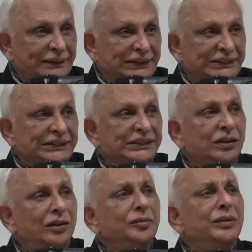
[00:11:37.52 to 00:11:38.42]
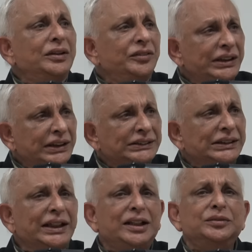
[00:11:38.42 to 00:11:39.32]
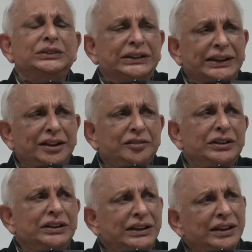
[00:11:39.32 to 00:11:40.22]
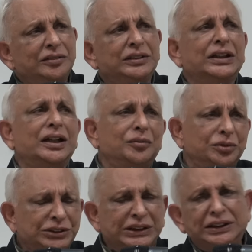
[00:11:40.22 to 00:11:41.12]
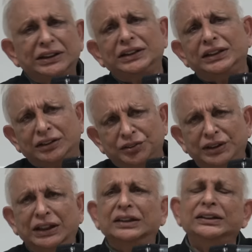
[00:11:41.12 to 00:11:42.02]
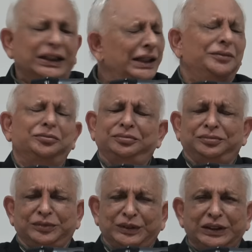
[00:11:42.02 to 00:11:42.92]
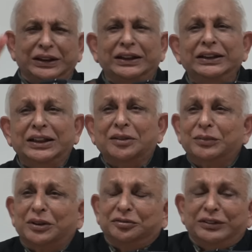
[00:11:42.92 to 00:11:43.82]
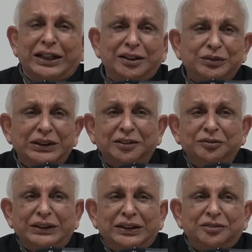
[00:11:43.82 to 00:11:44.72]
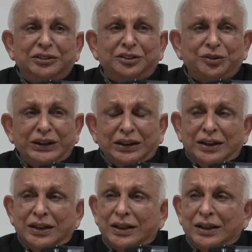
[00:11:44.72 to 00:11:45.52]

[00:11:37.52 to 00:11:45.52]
This is called by various names: Devi, Devata, Bhujangi, Kundalini. Any number of names have been given to it.